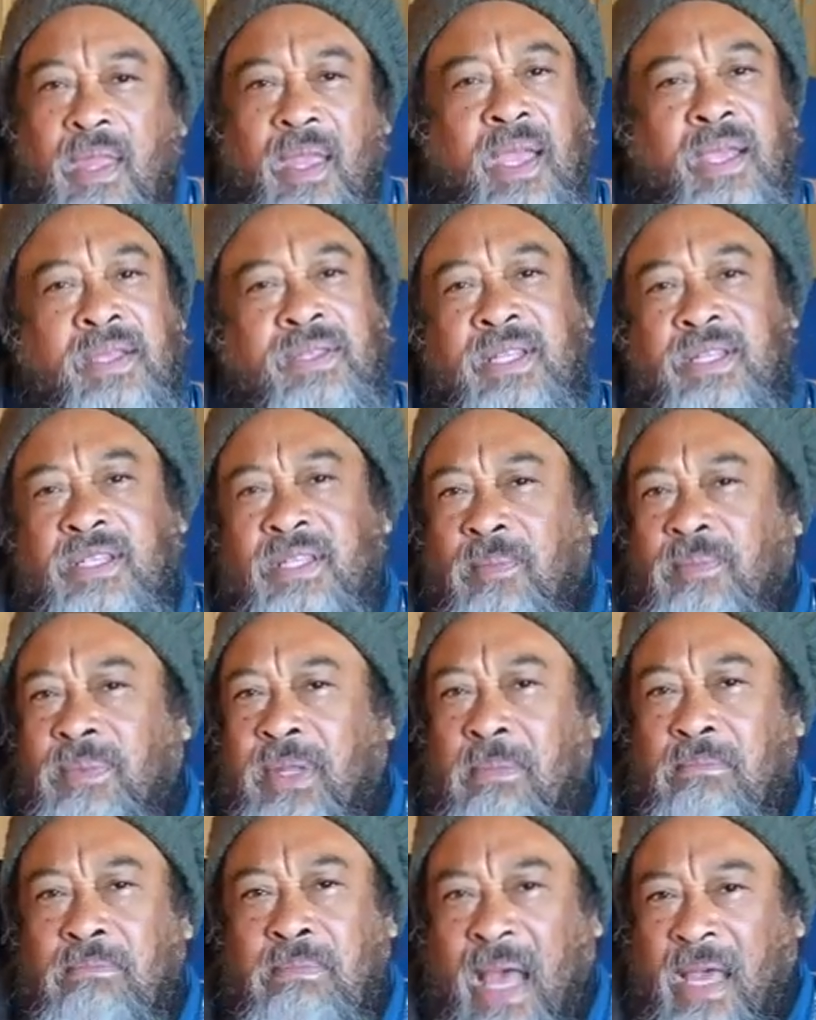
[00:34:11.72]
is it
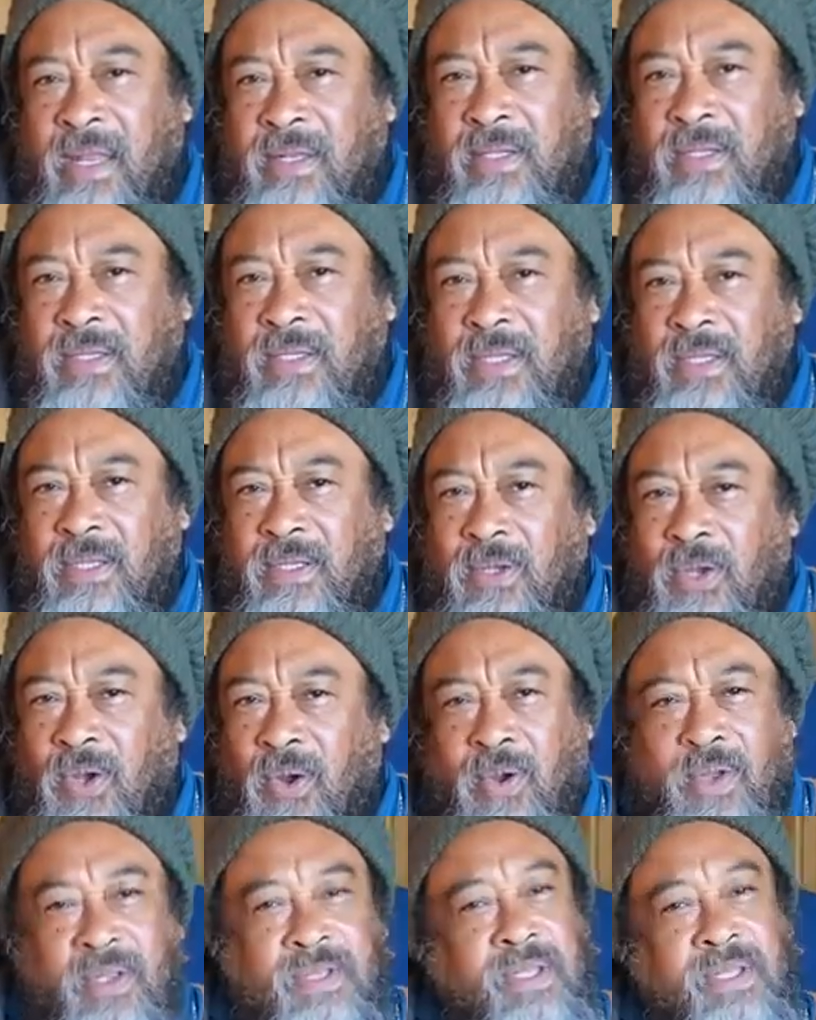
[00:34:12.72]
something bad
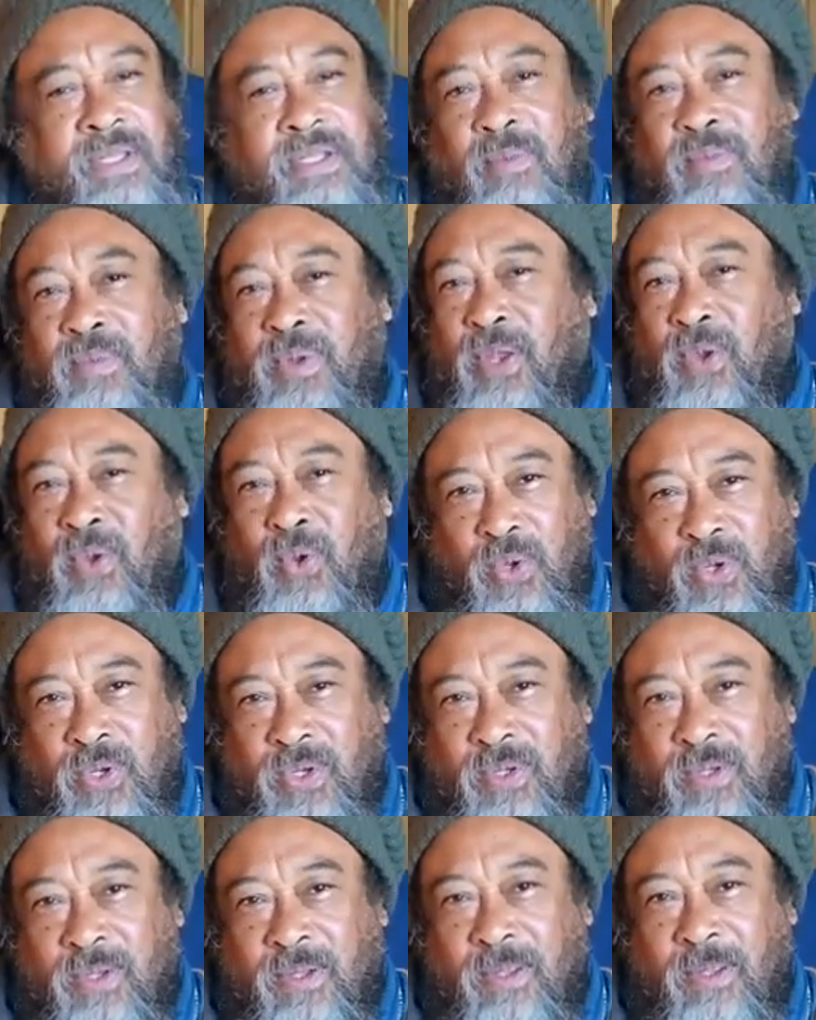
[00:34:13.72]
or is it something
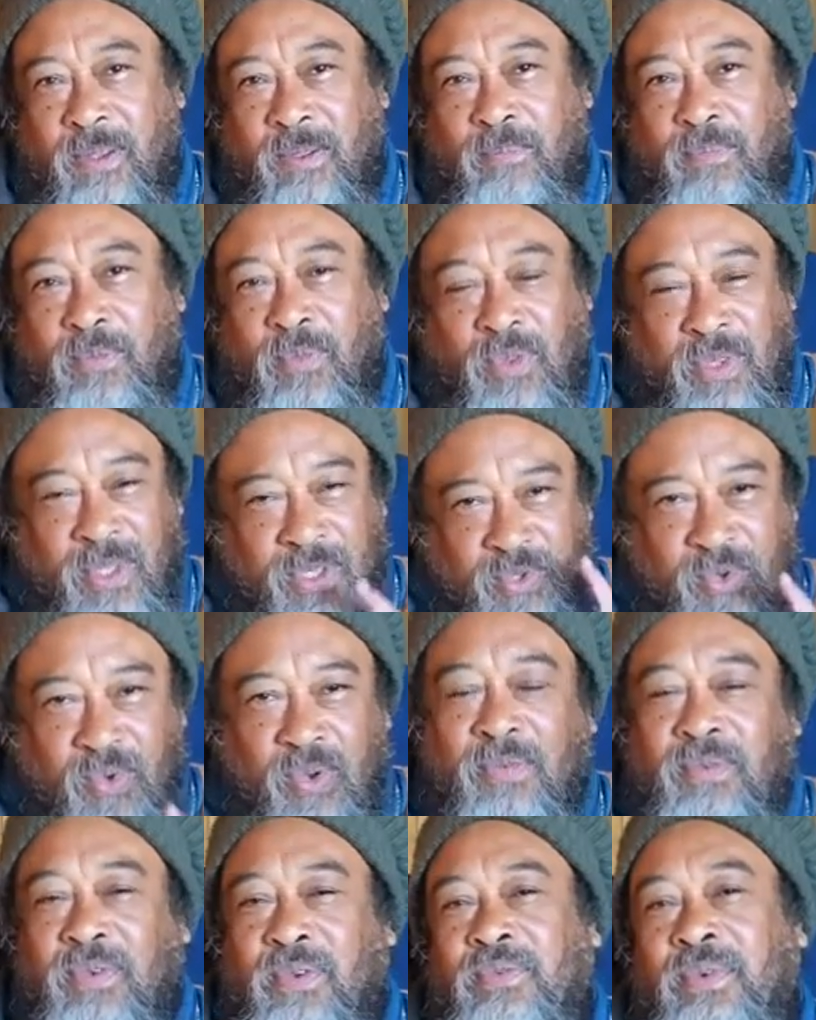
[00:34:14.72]
good? This
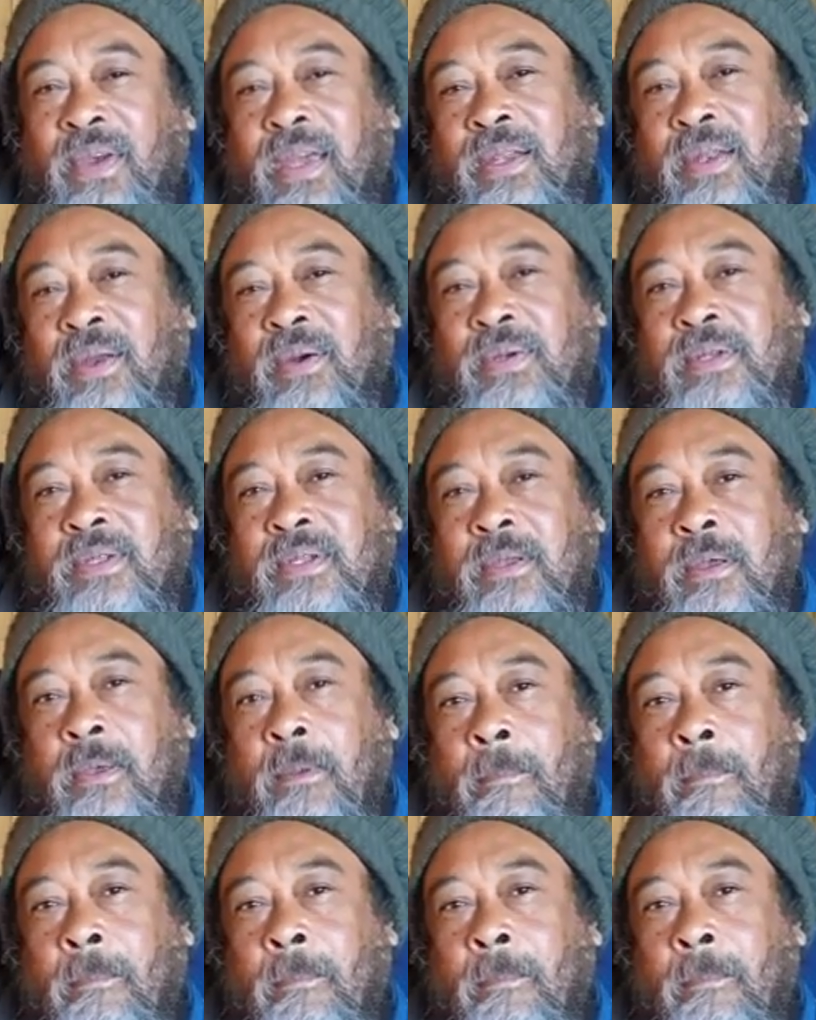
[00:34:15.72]
you have to find out.